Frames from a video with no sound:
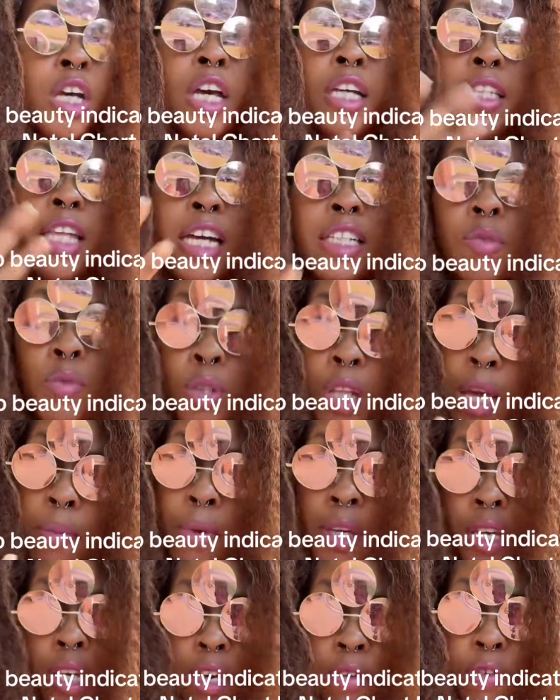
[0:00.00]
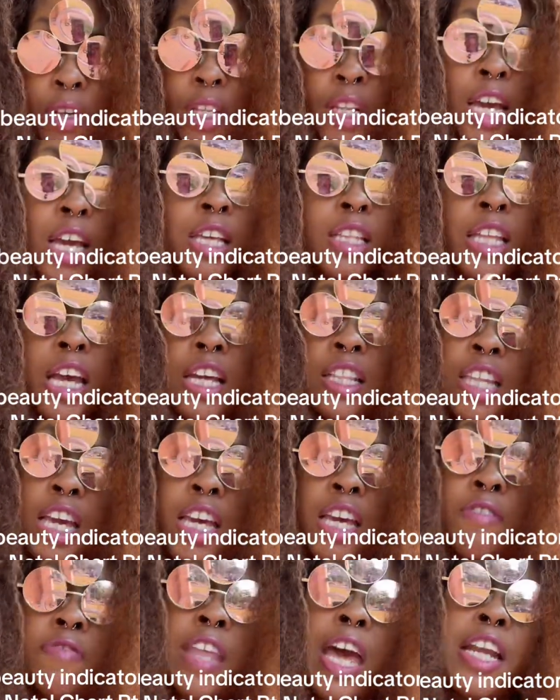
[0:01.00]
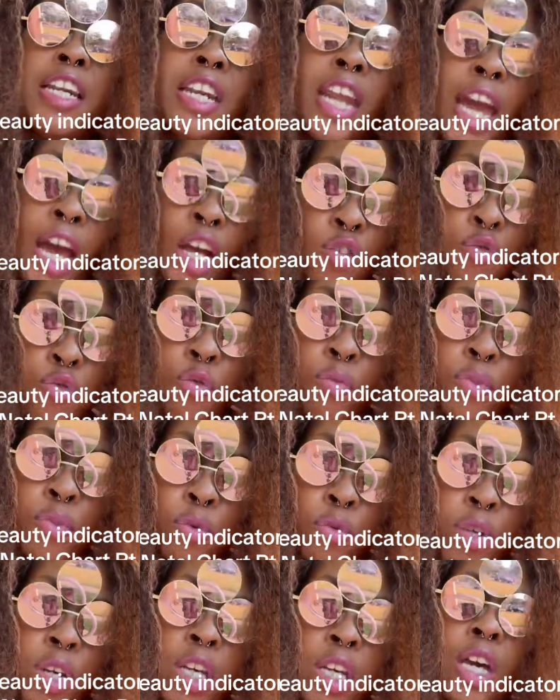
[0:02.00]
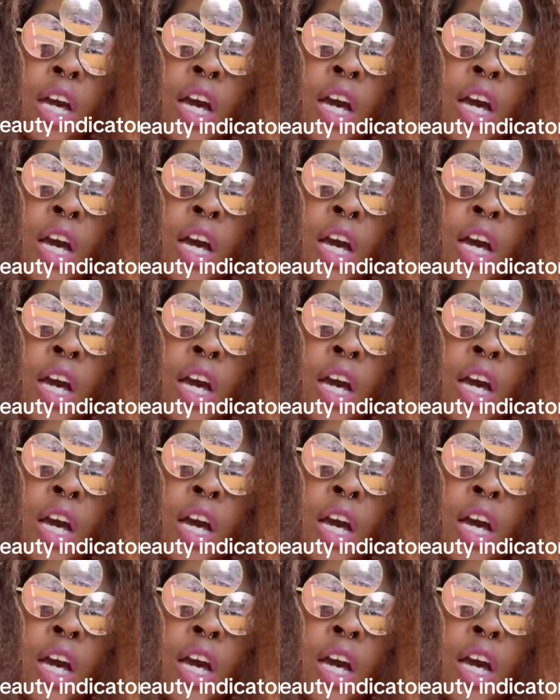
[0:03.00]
That's what they be giving. They give that natural beauty,